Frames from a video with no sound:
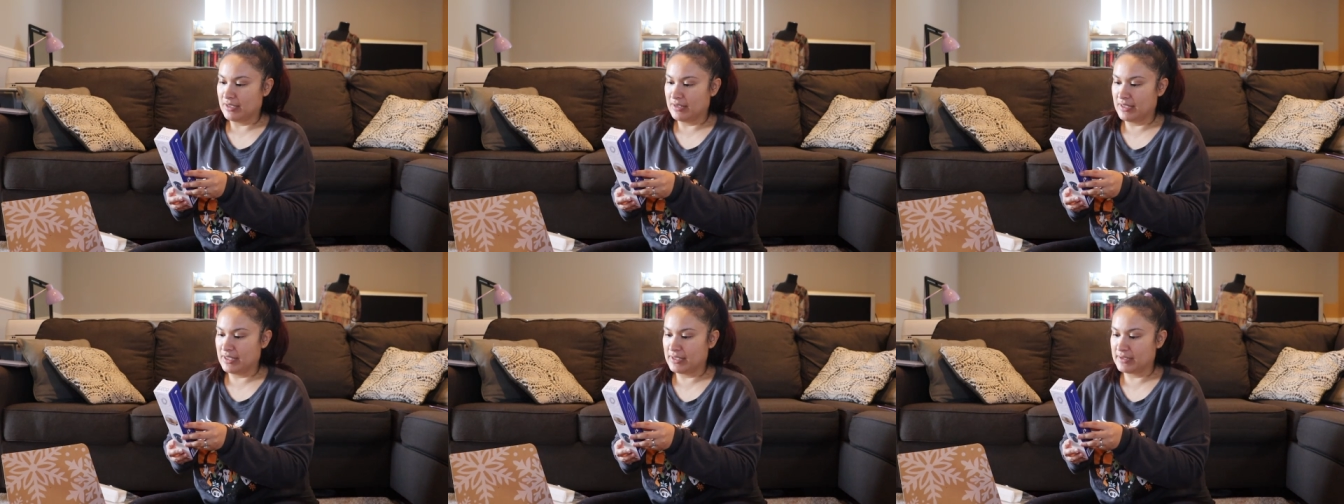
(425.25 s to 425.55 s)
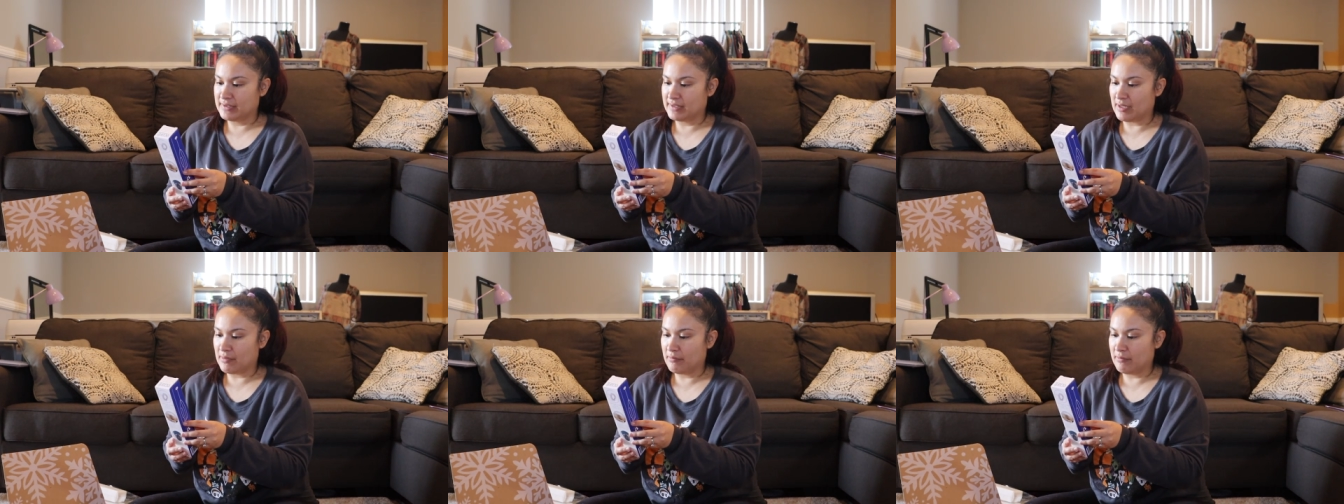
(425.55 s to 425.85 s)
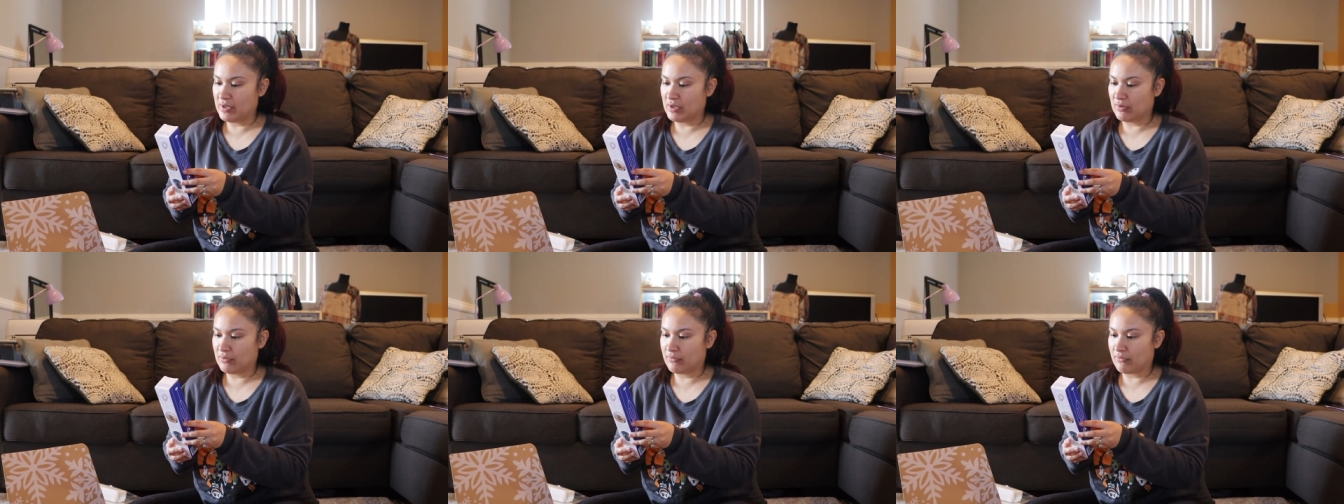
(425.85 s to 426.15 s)
This
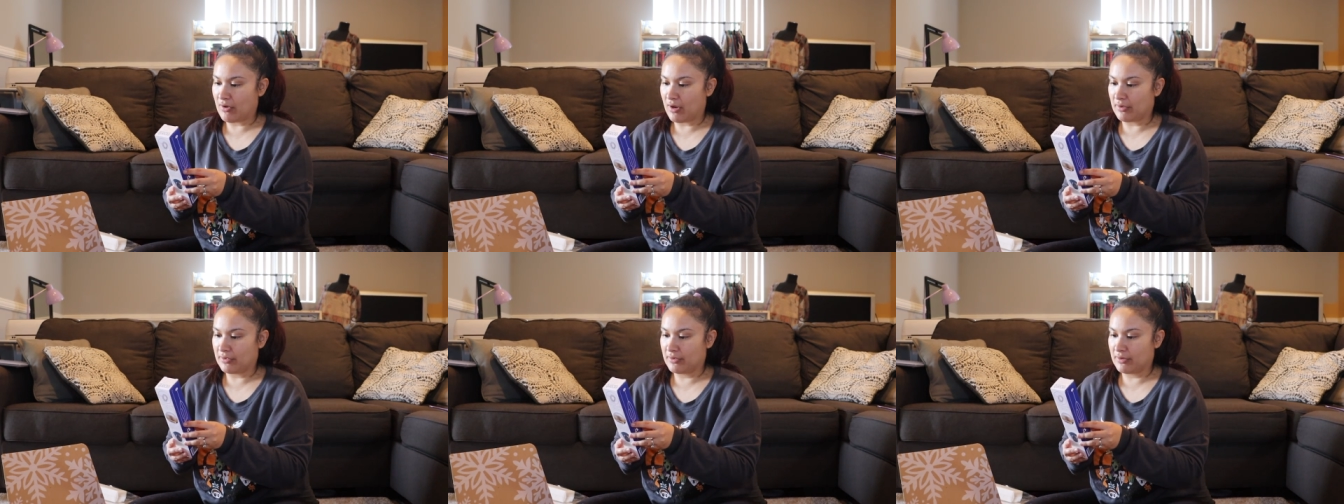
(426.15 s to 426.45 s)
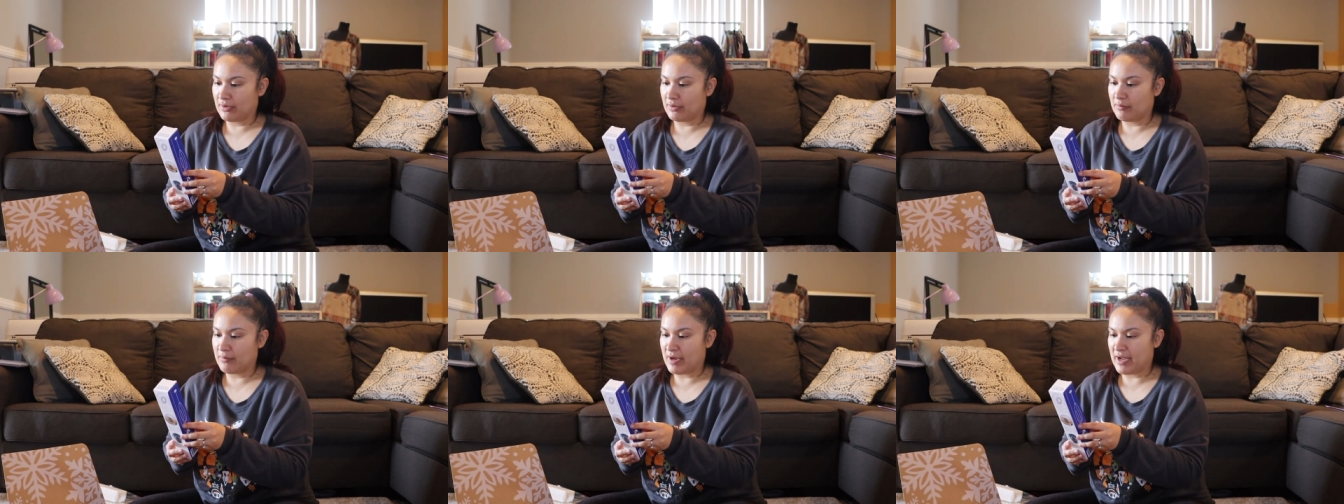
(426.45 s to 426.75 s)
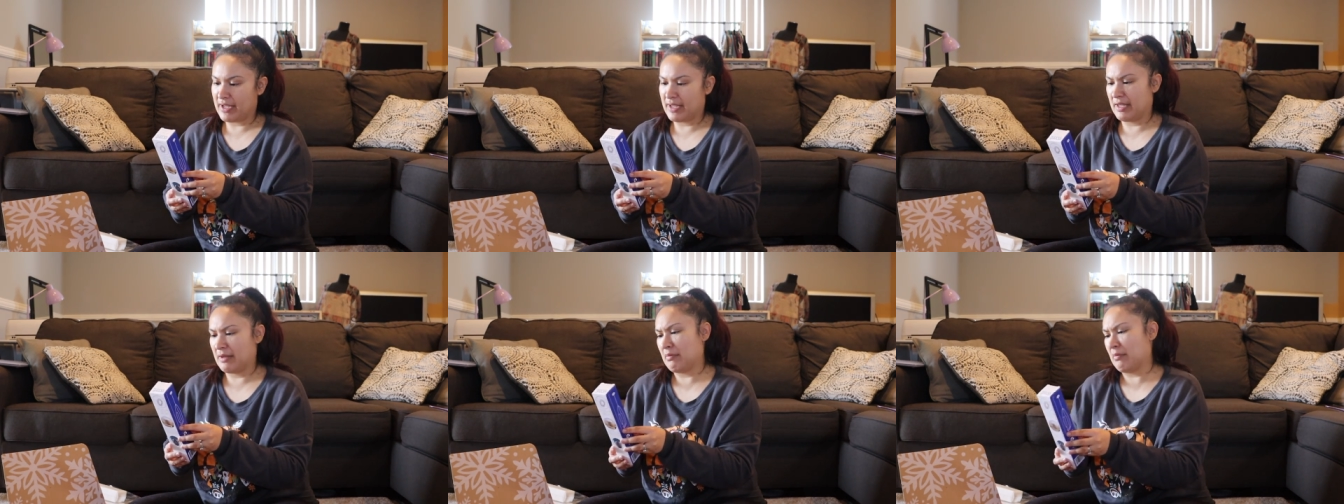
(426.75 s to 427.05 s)
Milk Frother
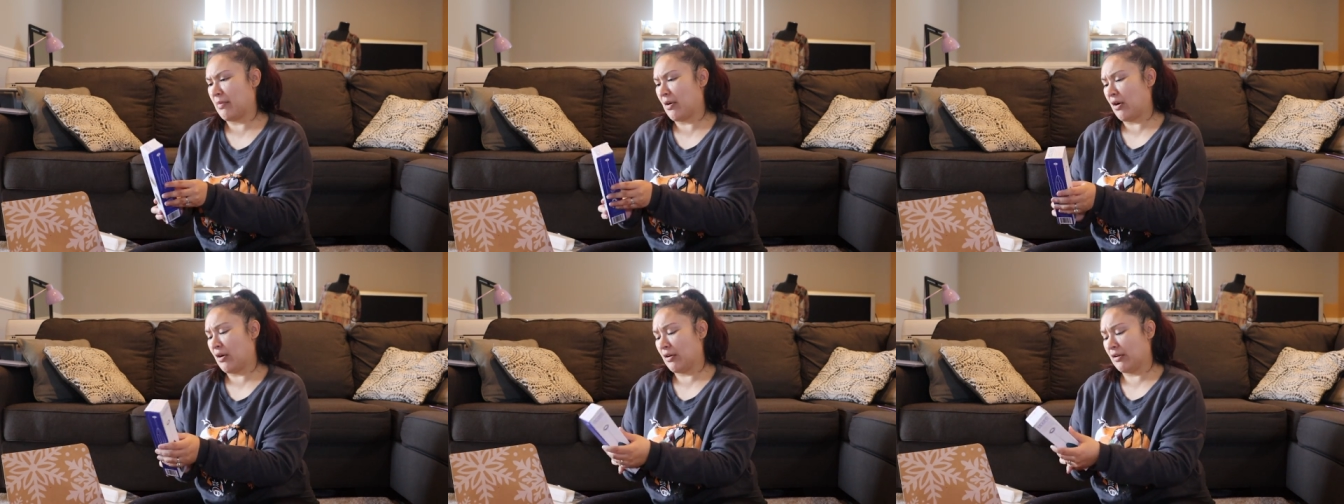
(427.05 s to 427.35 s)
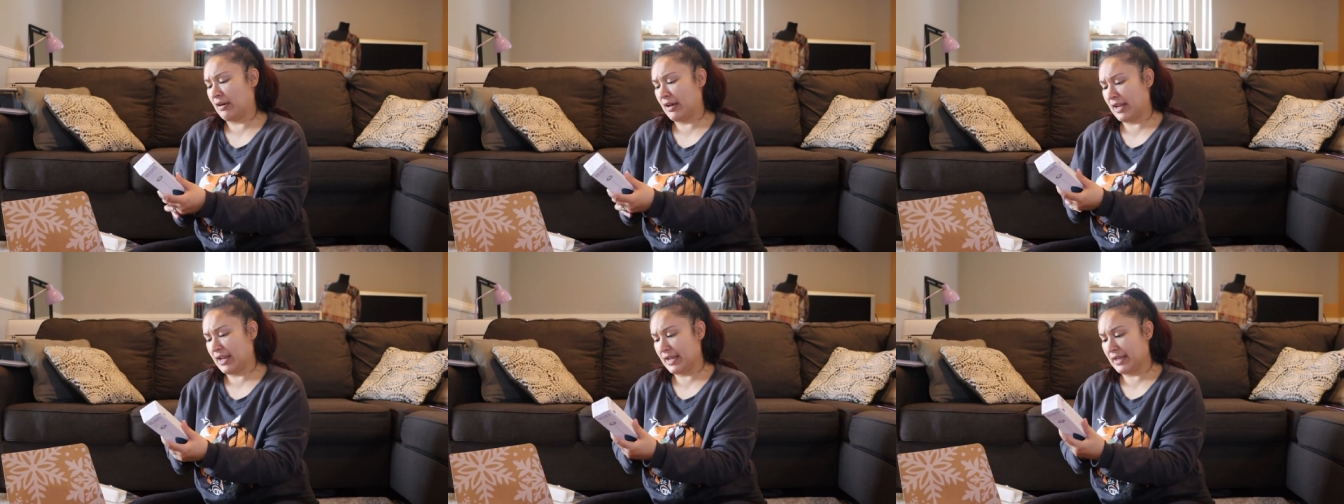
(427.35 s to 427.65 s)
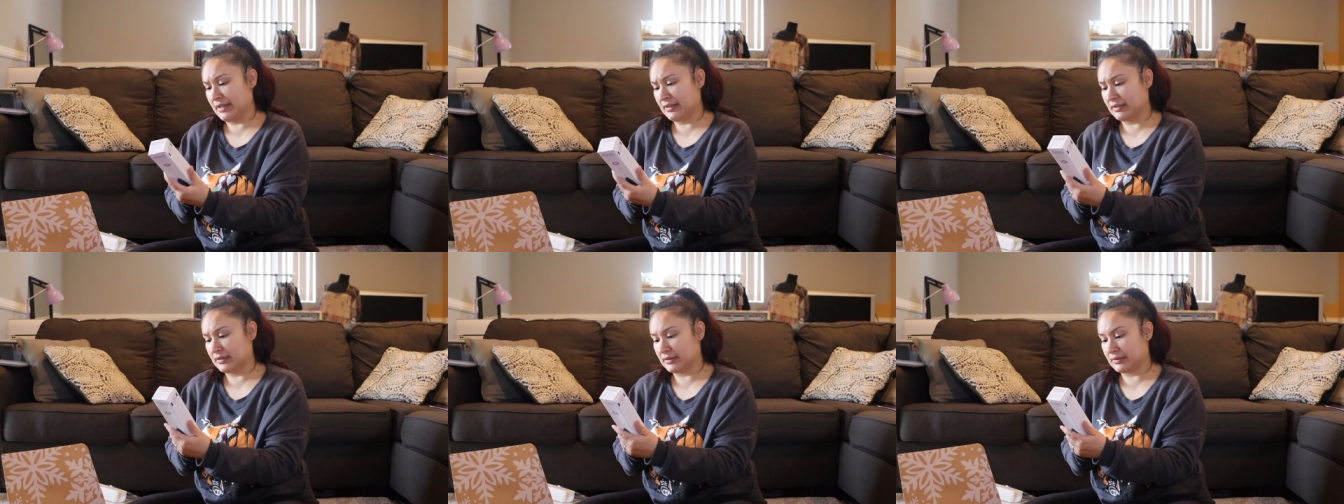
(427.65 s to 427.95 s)
by Ipare.